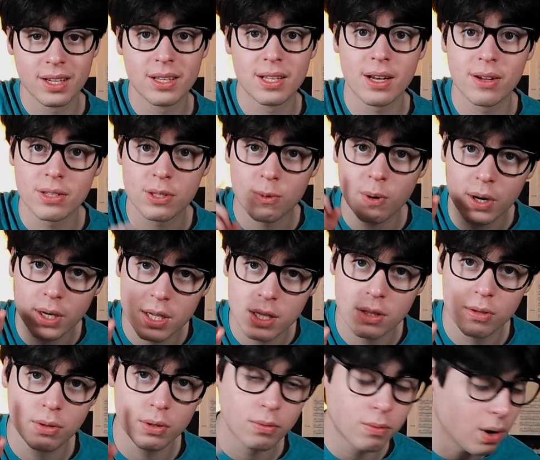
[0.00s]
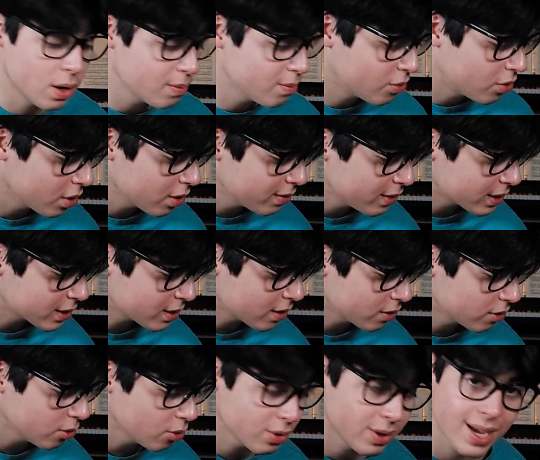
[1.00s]
Now let's walk you through one more. Let's go
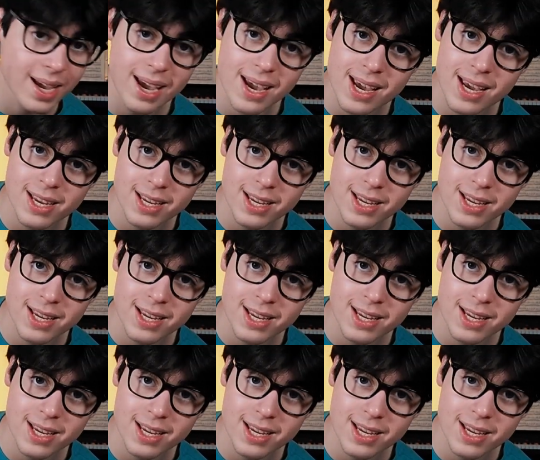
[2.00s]
through the A